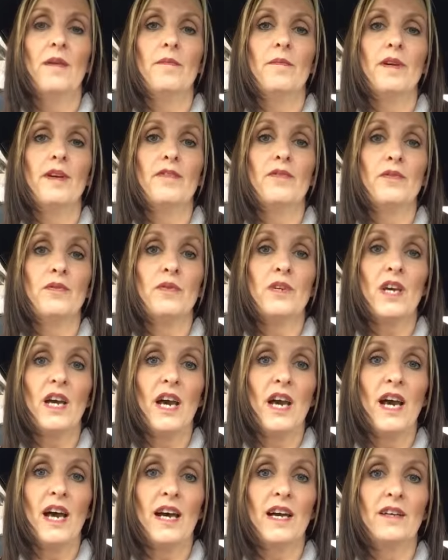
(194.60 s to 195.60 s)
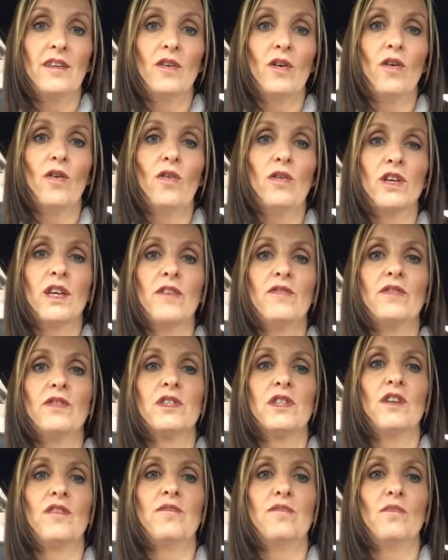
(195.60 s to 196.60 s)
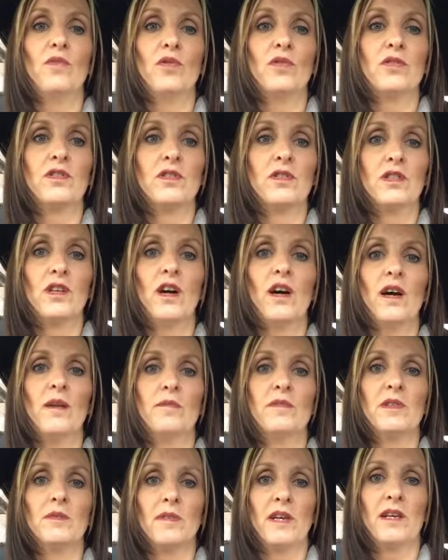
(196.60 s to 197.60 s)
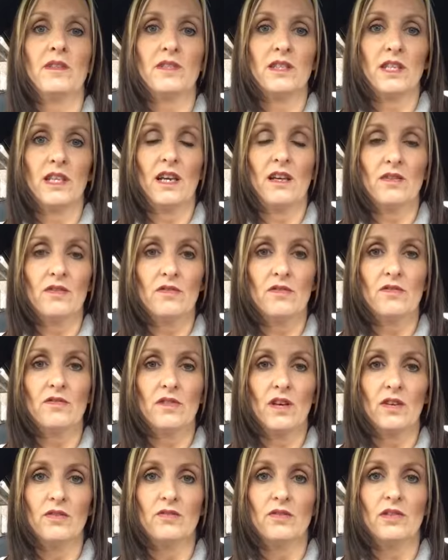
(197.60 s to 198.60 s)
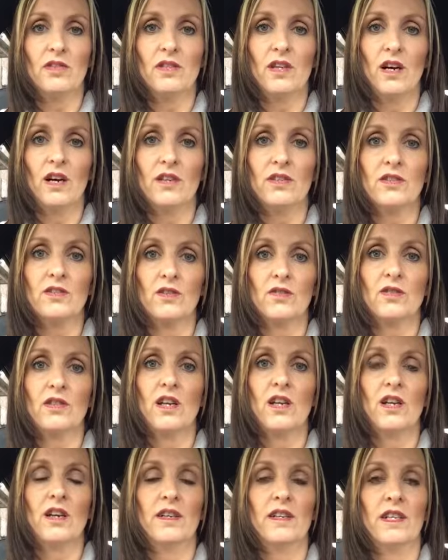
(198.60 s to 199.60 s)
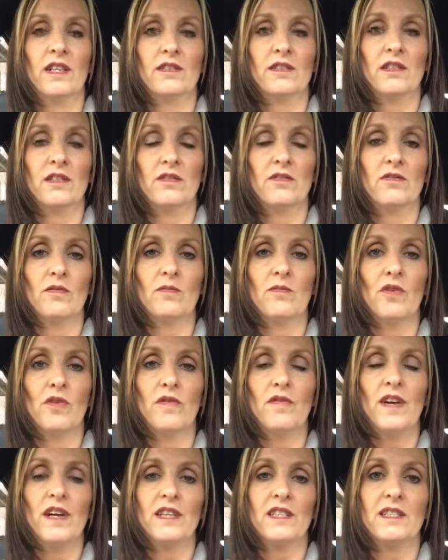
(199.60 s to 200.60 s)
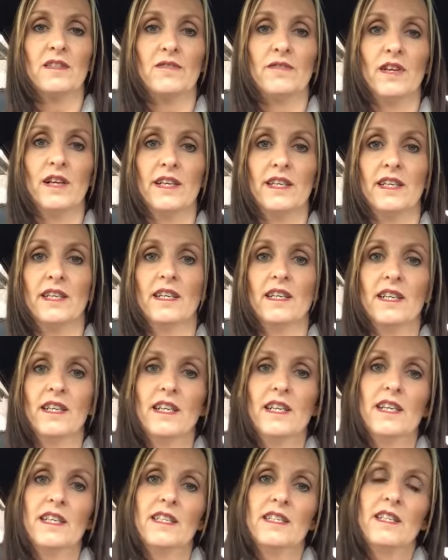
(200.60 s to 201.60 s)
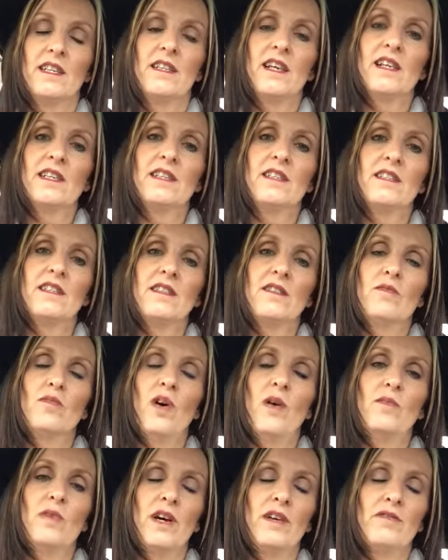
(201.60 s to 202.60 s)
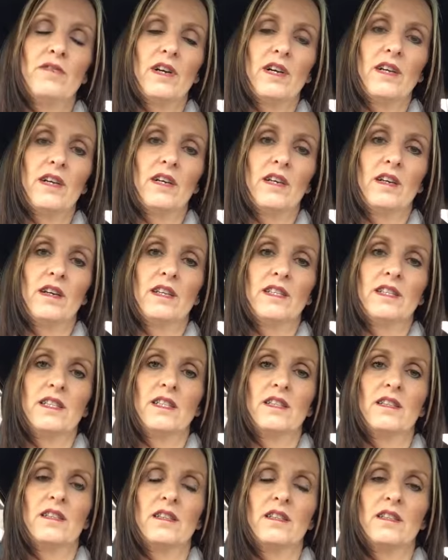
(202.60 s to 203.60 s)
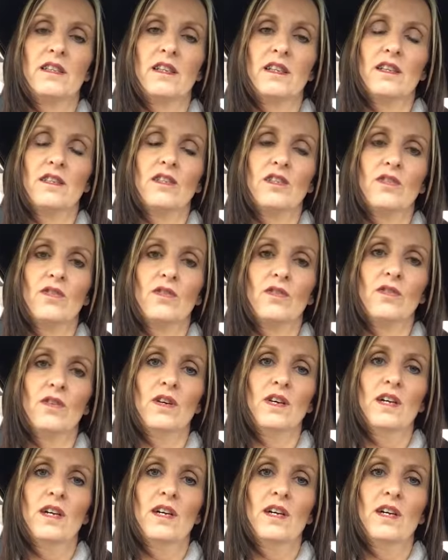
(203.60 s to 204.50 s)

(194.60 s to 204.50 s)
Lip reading: if you can, or give yourself more time to be able to get through those tasks or to learn how to do them more effectively. So that's one way of recognizing that you're